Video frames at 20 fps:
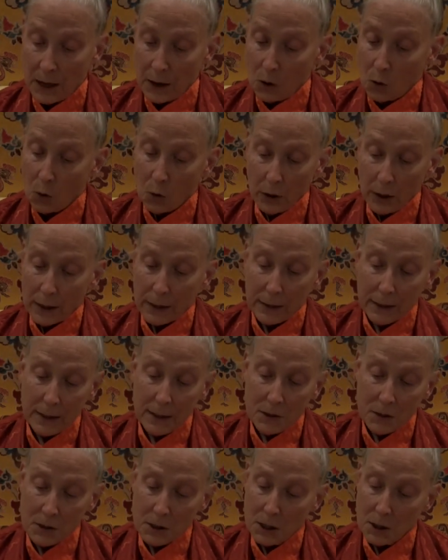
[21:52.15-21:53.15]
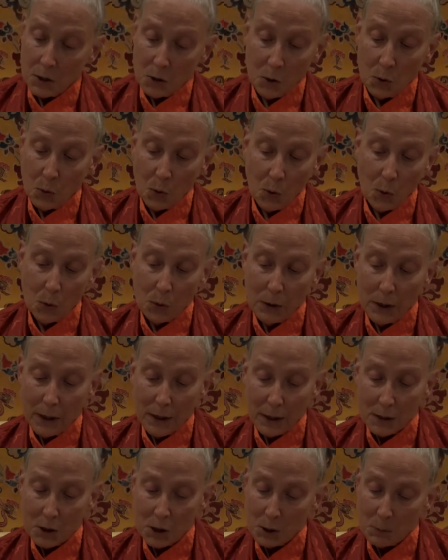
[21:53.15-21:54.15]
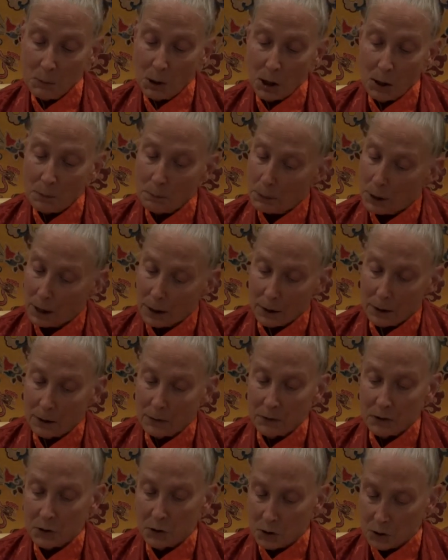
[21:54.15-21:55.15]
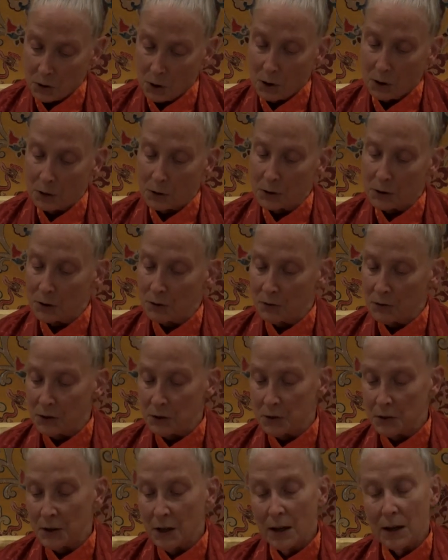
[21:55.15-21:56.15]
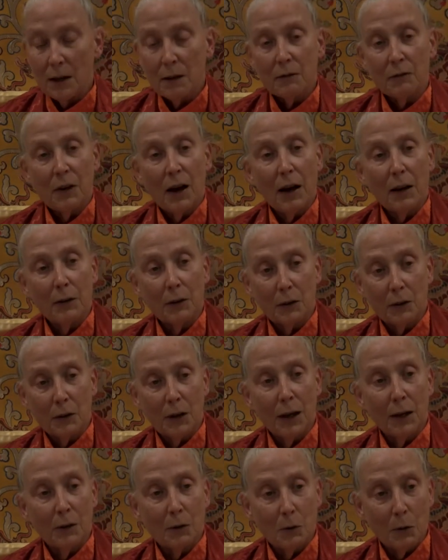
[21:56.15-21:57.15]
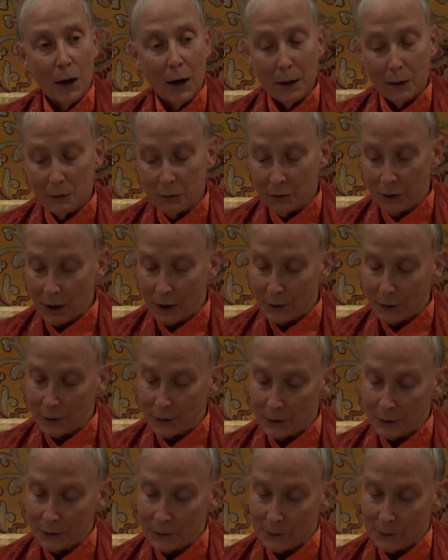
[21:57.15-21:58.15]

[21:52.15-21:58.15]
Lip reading: or at least he knew only a small part of the songs of his father and grandfather,